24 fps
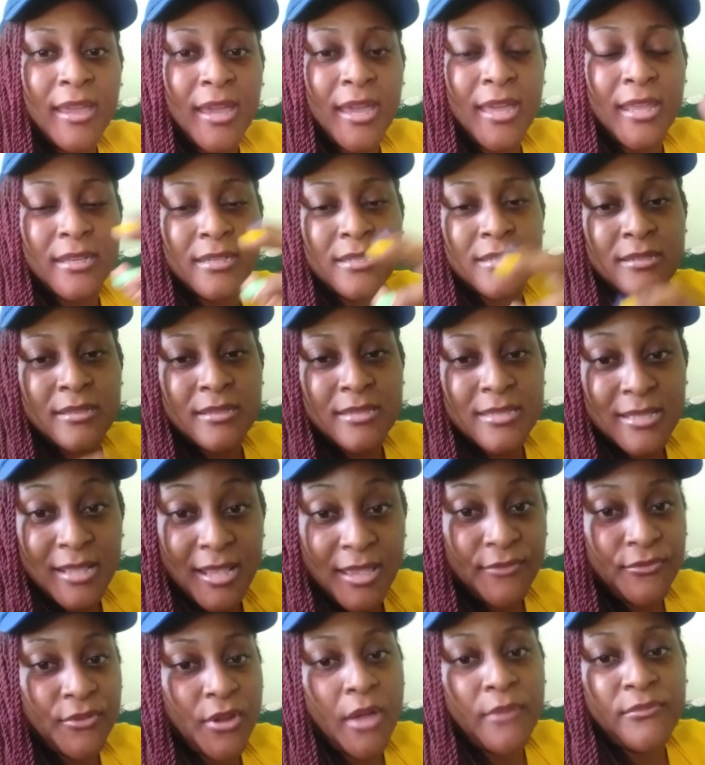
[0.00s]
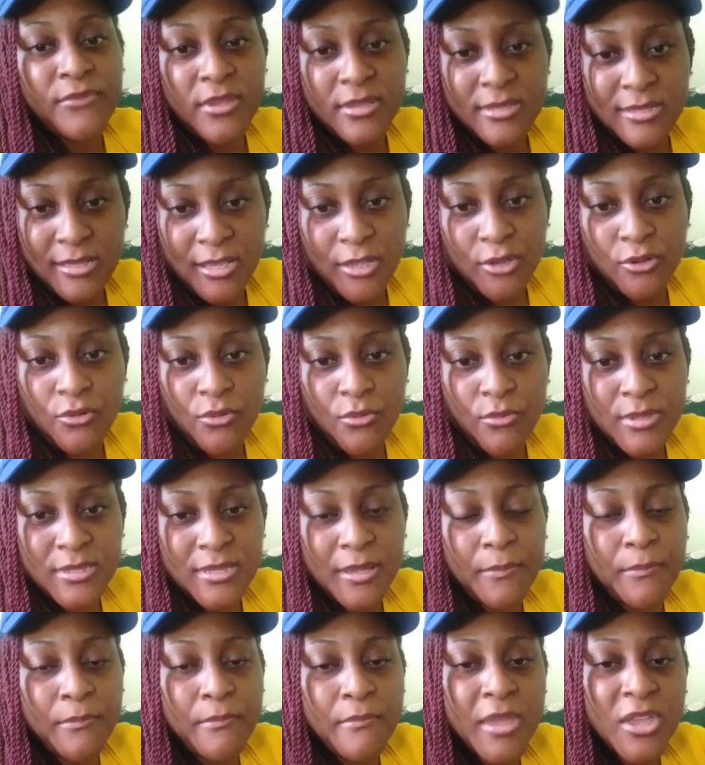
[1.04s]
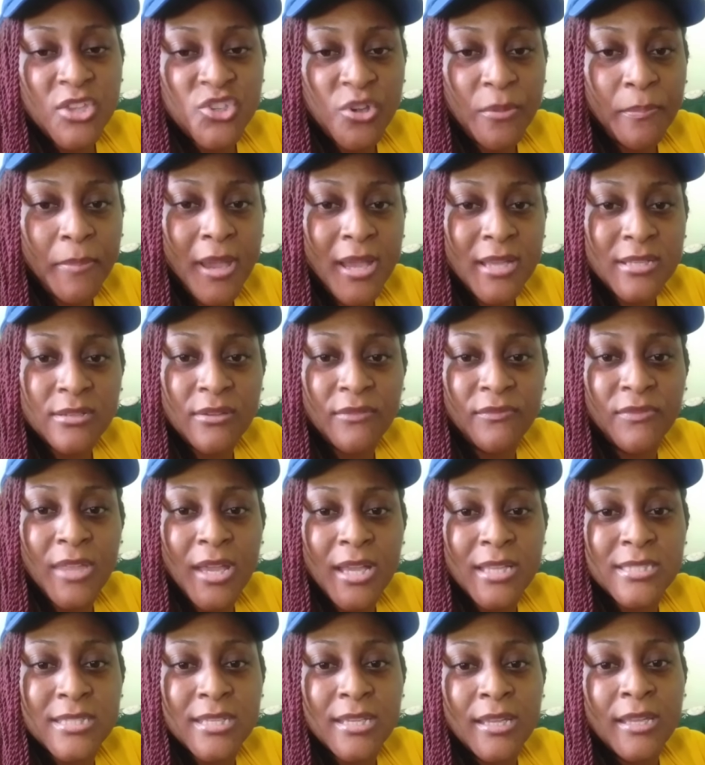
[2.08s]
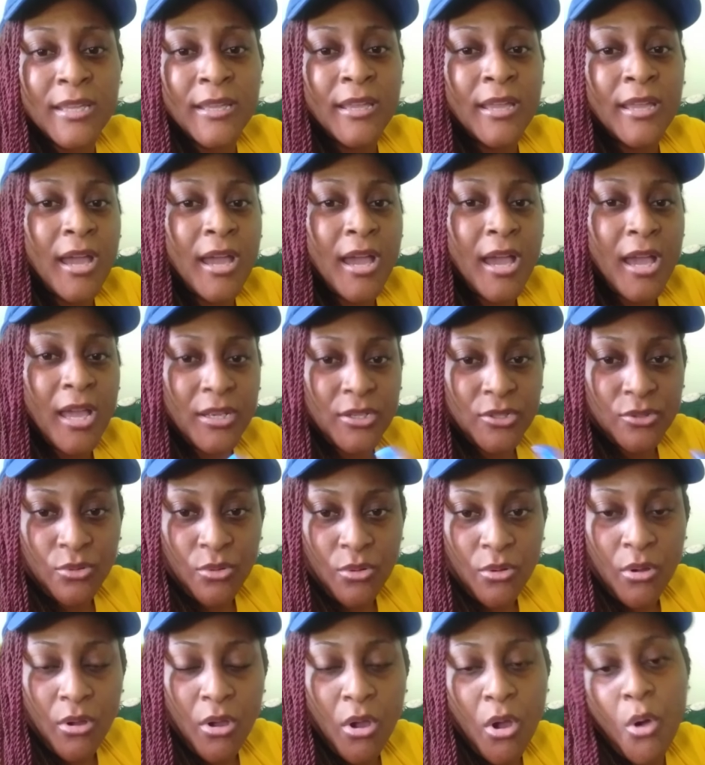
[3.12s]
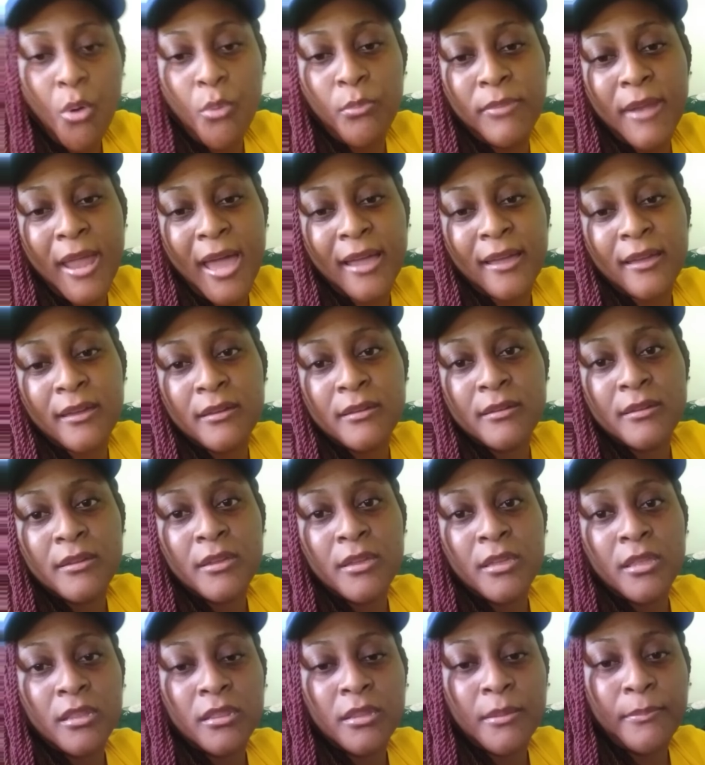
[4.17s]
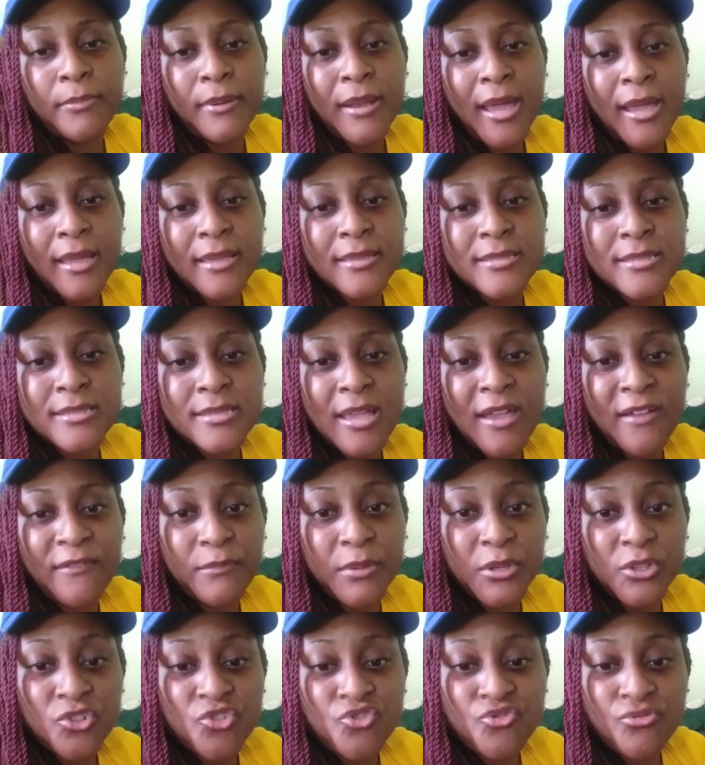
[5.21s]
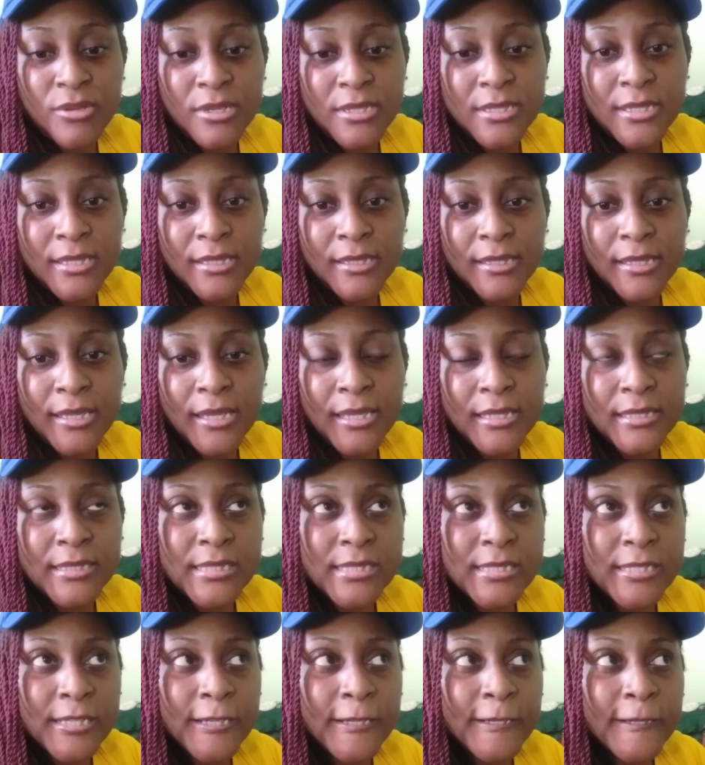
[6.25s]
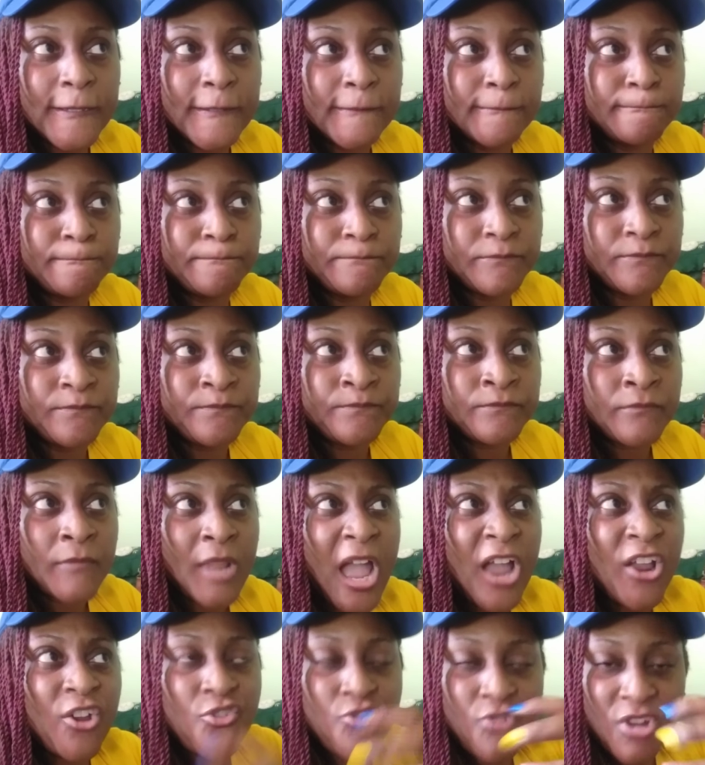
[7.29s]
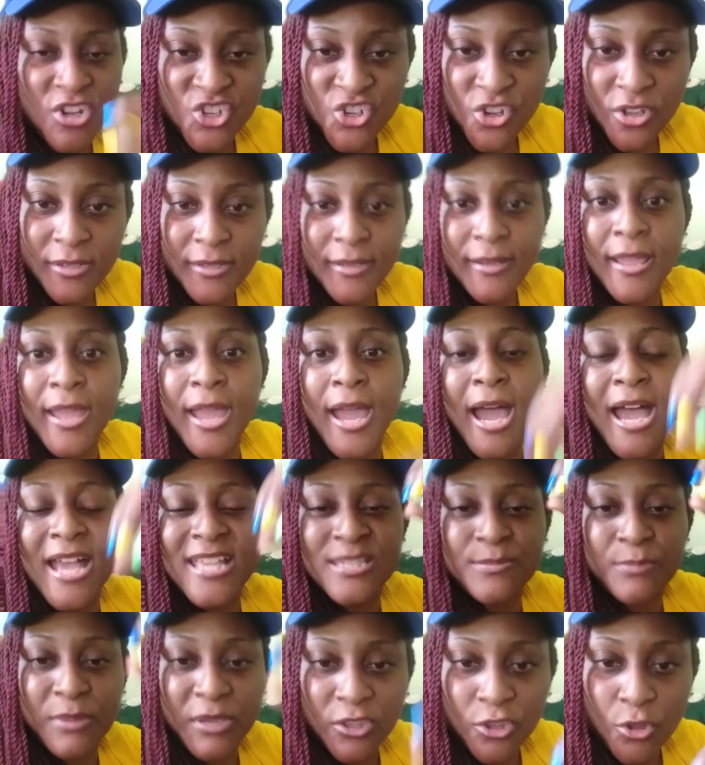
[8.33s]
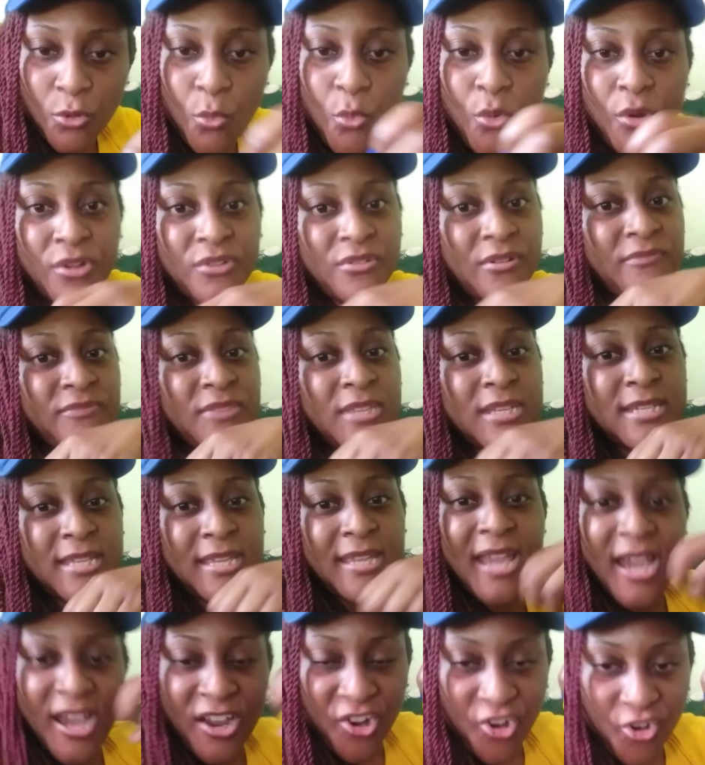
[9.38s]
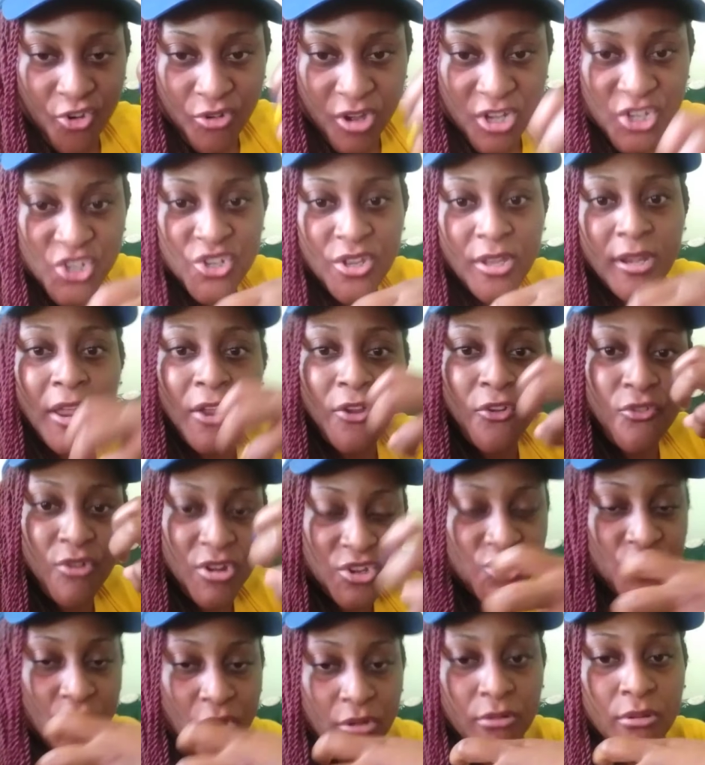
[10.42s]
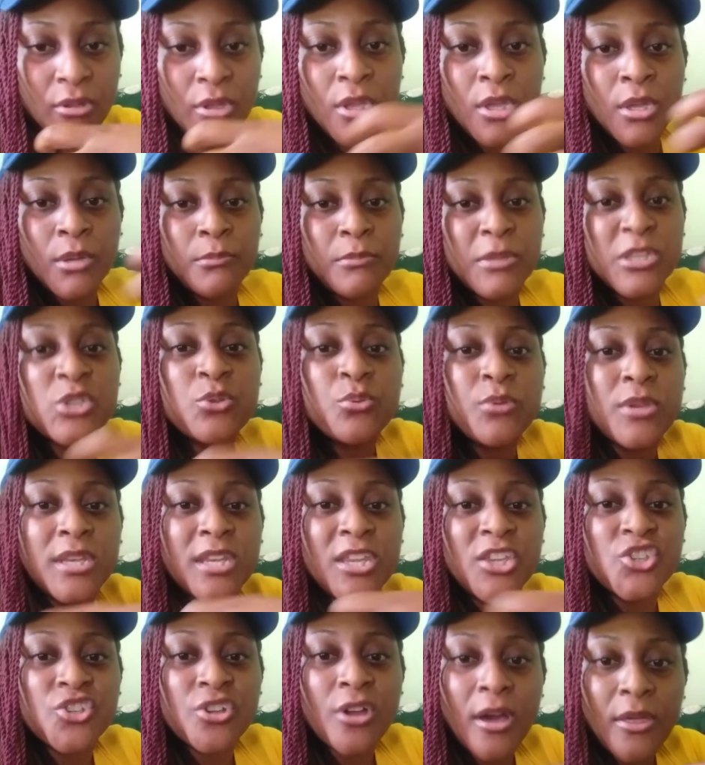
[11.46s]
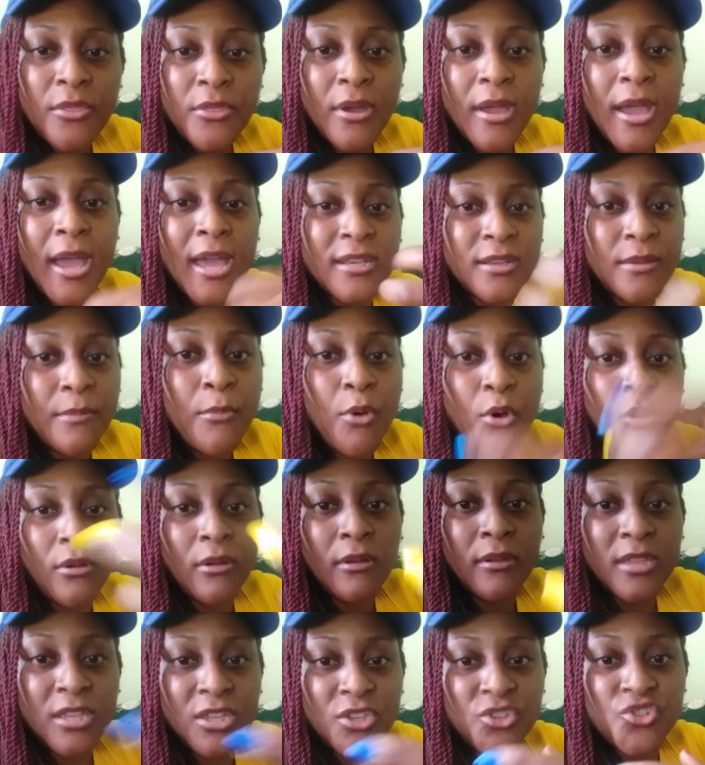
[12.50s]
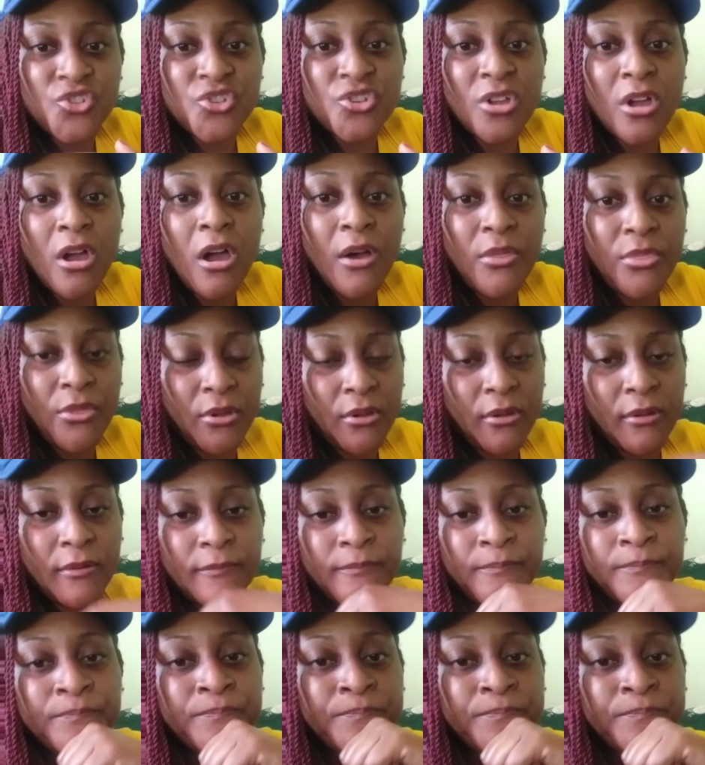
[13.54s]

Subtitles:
And slavery, obviously, was a major part of that, and how black the blacks have been treated. And aggression has been the order of the day. Aggression between each other and among each other.